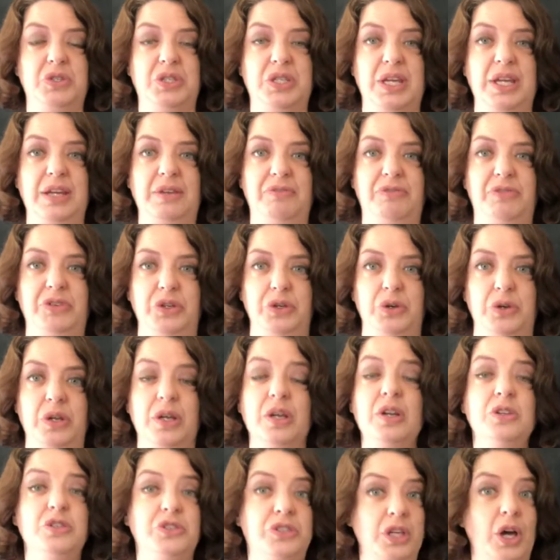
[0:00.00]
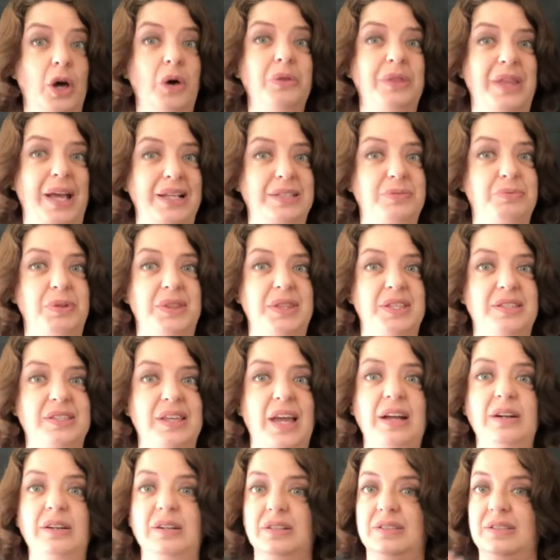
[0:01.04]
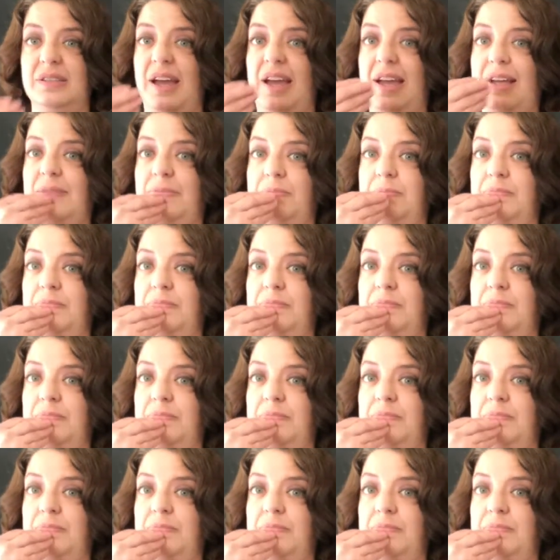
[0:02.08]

to eat food. So that's what the sign looks like.